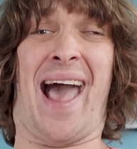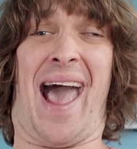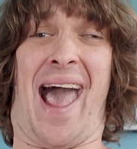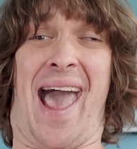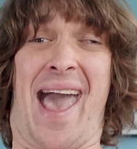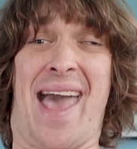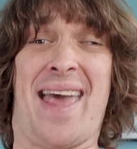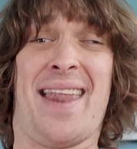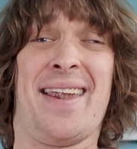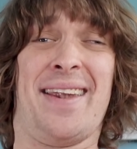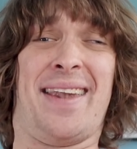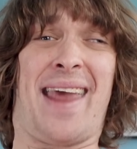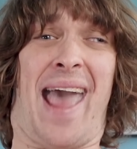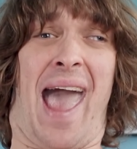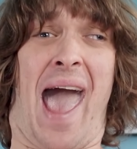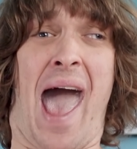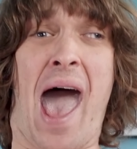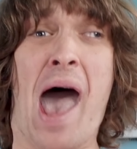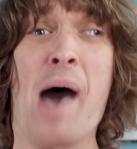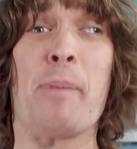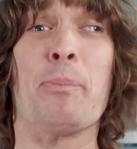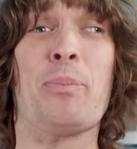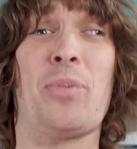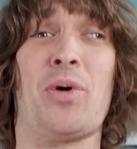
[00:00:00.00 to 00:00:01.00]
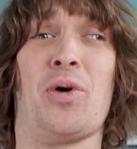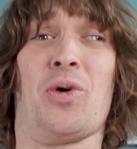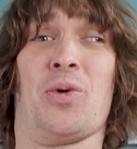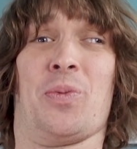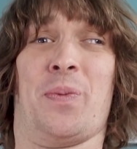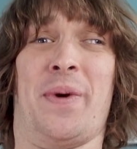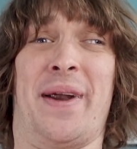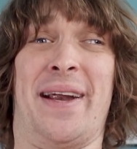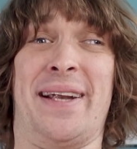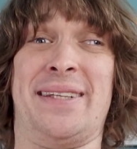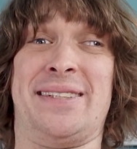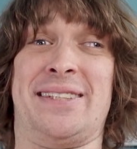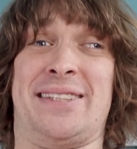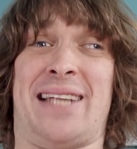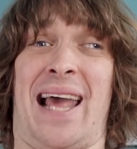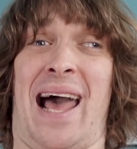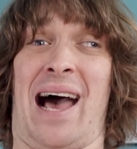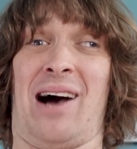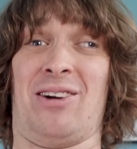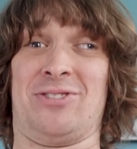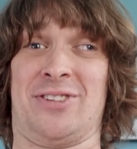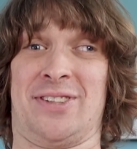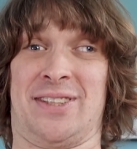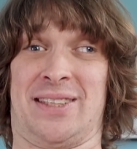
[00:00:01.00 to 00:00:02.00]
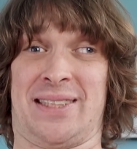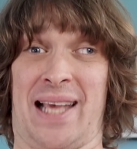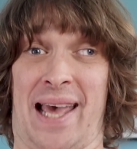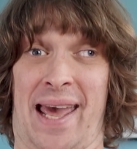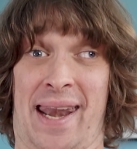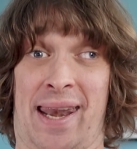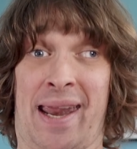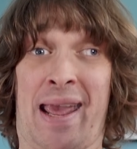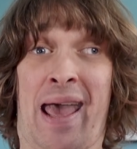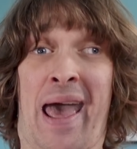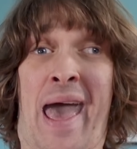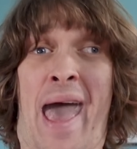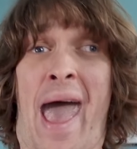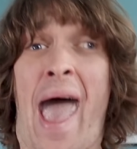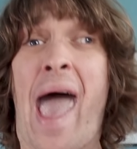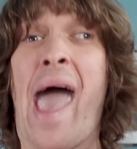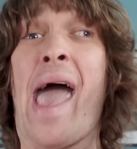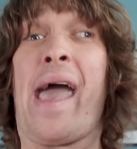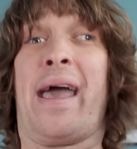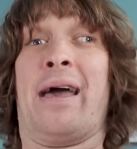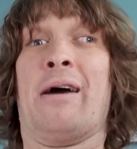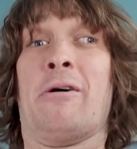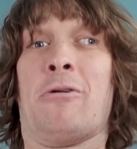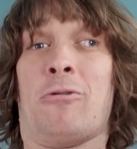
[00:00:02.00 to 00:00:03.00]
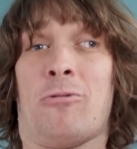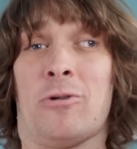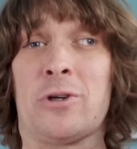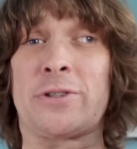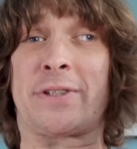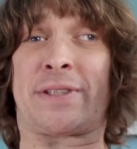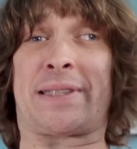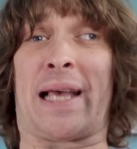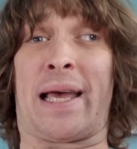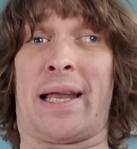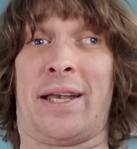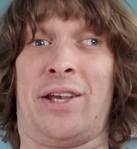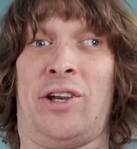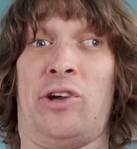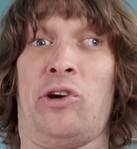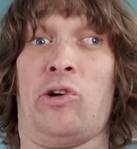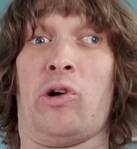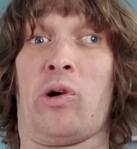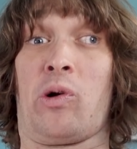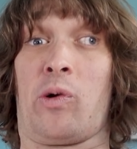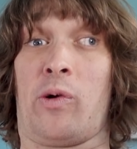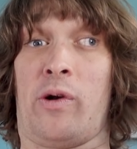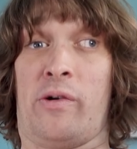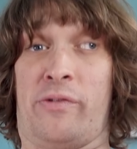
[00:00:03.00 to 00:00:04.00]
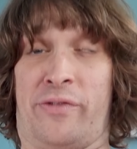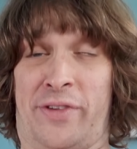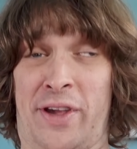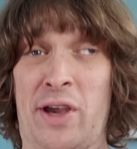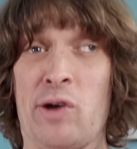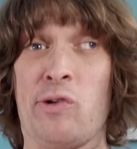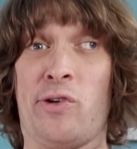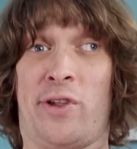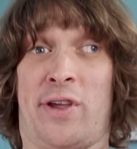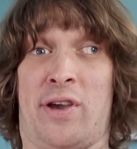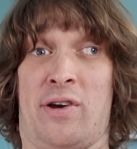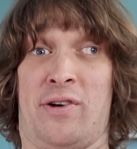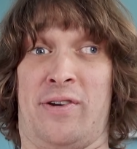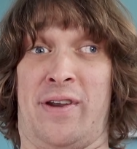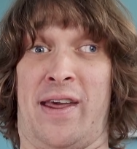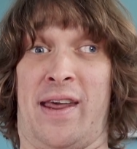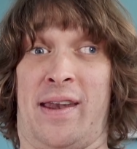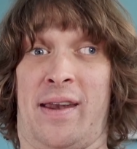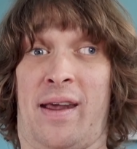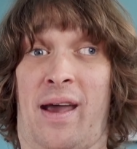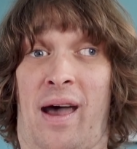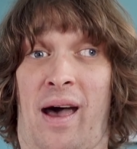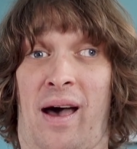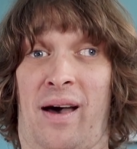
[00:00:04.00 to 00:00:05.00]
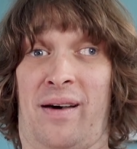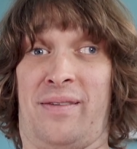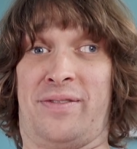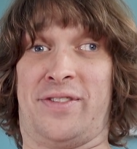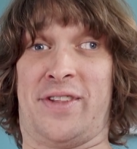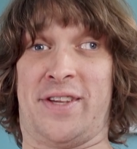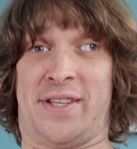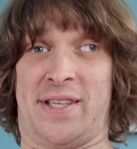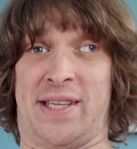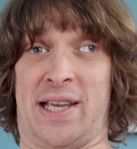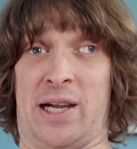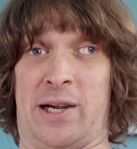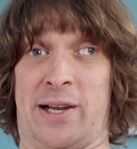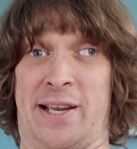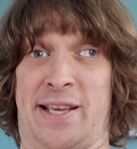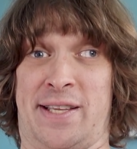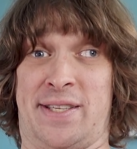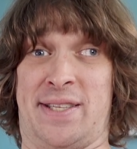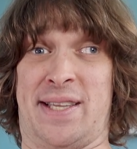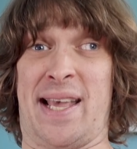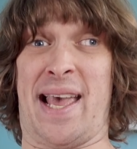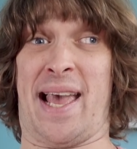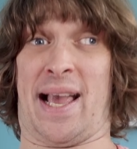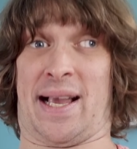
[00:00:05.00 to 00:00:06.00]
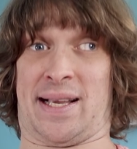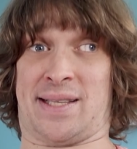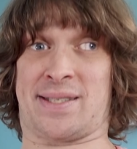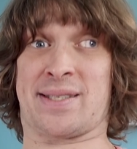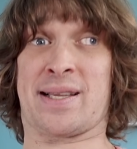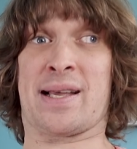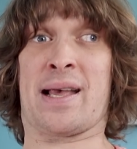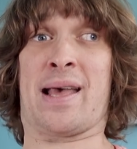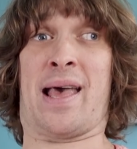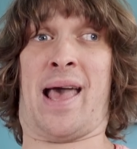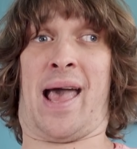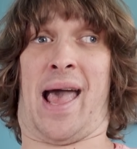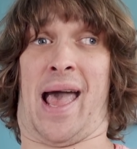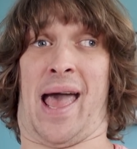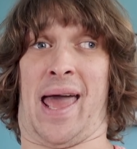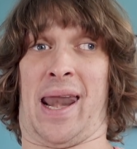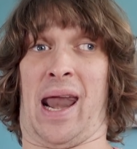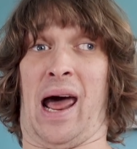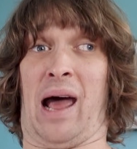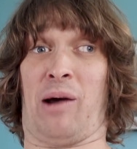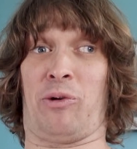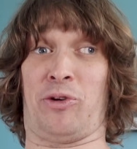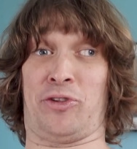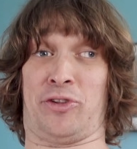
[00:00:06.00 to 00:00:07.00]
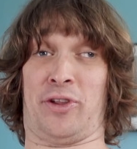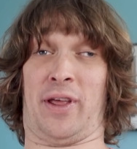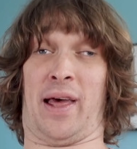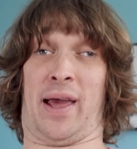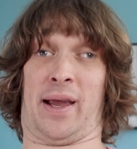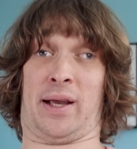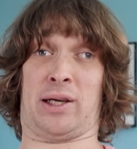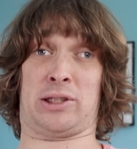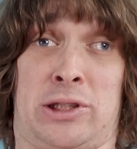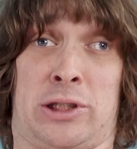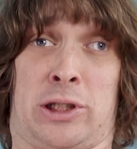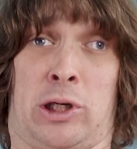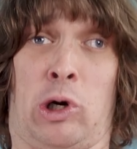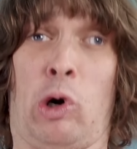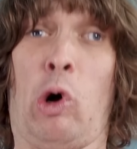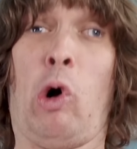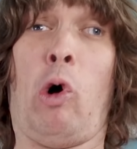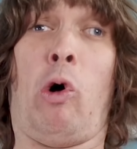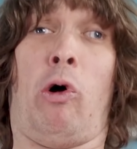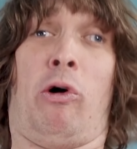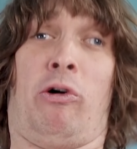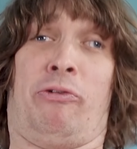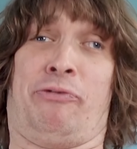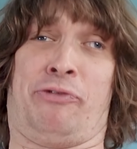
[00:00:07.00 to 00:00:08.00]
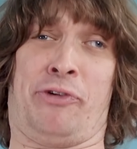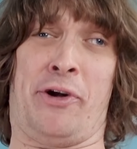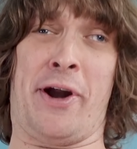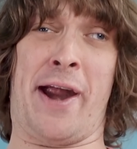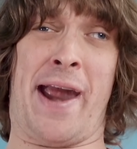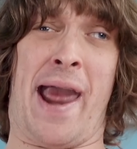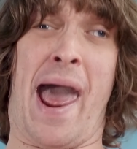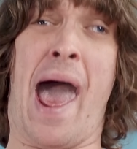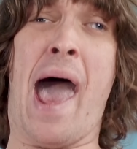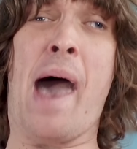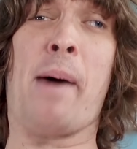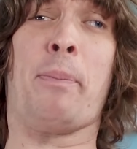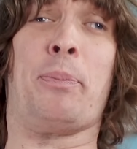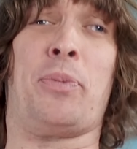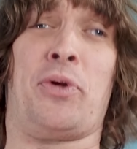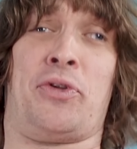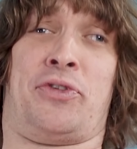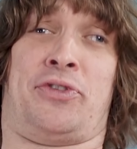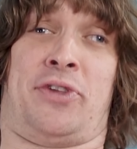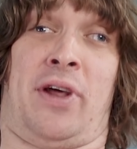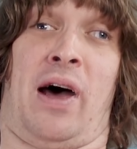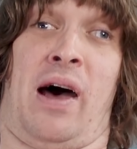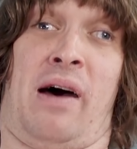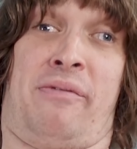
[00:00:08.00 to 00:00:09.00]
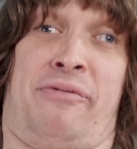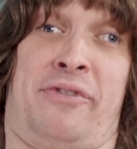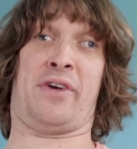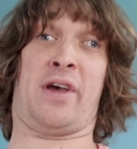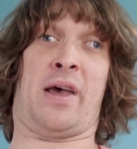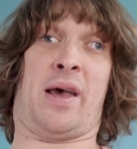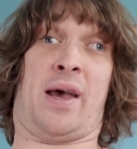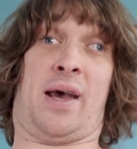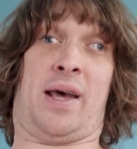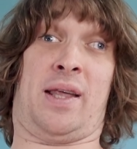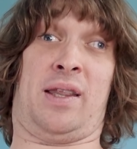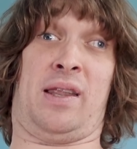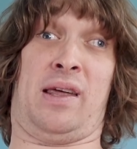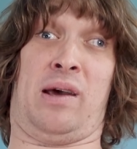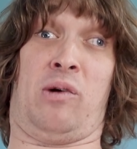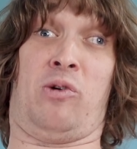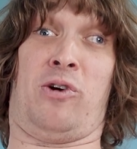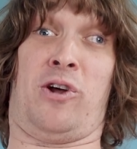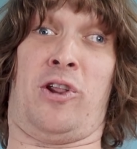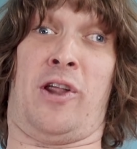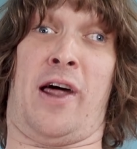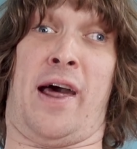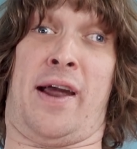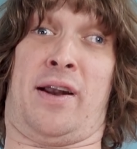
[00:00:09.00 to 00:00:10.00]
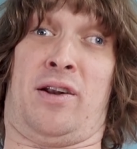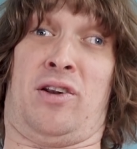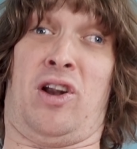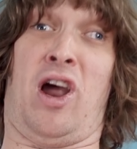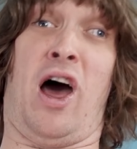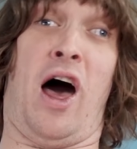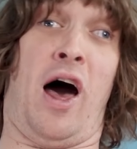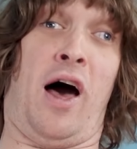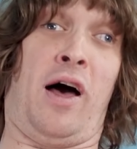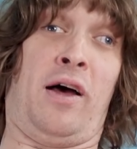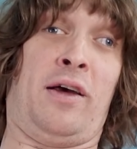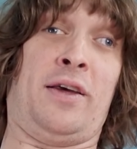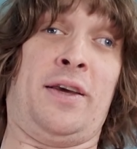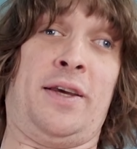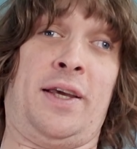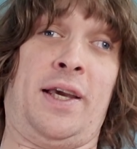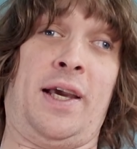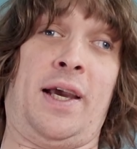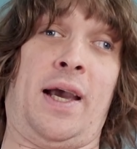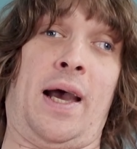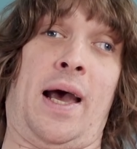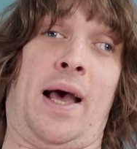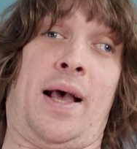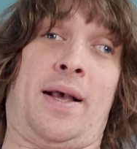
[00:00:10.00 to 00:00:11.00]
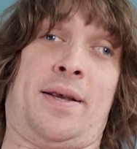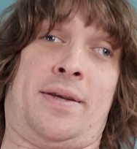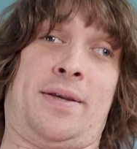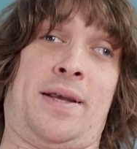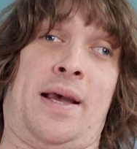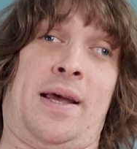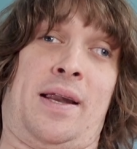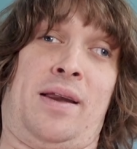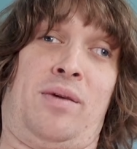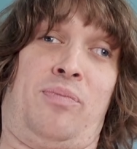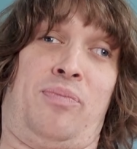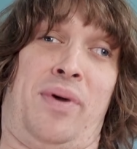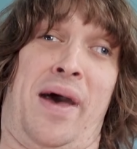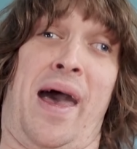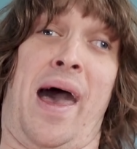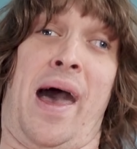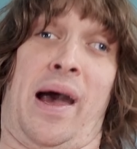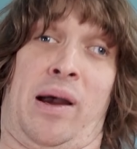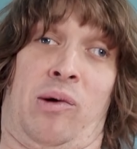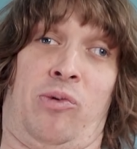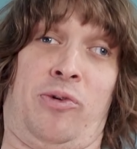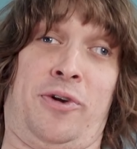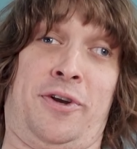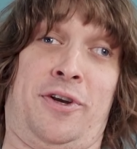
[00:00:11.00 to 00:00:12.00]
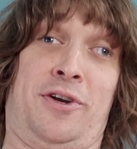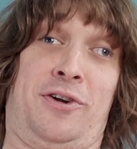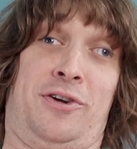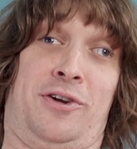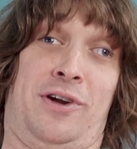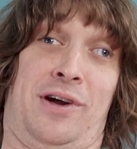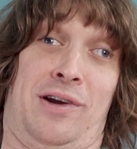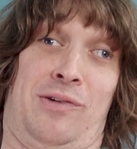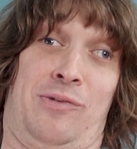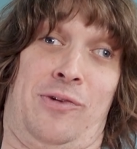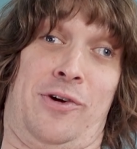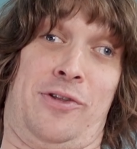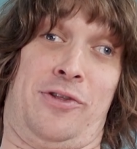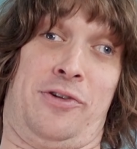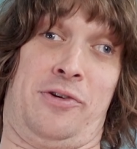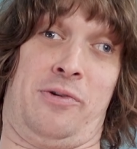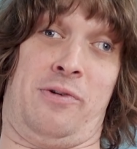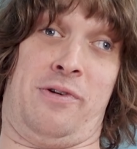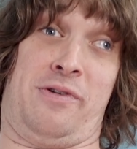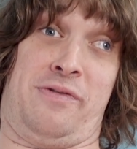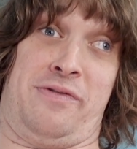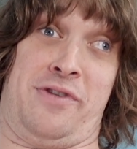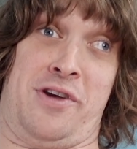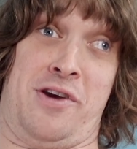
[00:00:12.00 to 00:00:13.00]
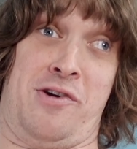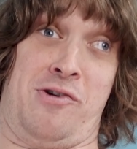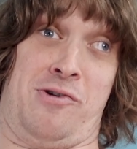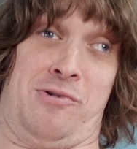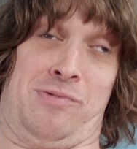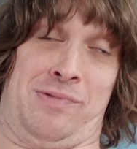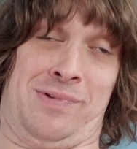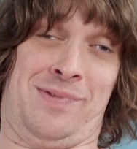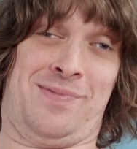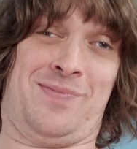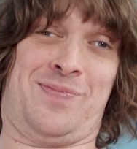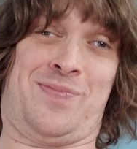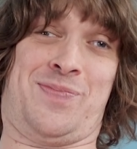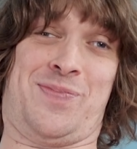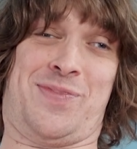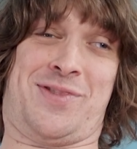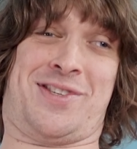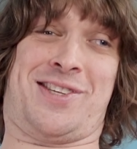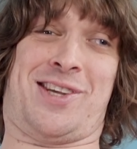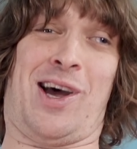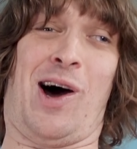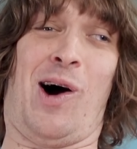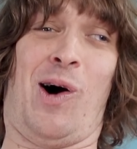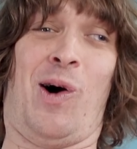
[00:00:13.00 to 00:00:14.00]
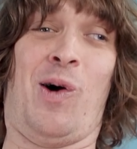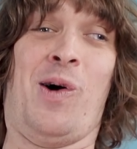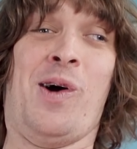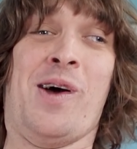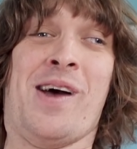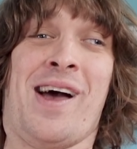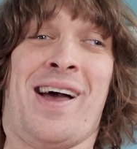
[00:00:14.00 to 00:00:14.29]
And Apple reached out and said, hey, we'll send you a review unit of the Series 6. And I was like, cool, free Apple stuff. And they were like, nah, you gotta send it back when you're done with the review. So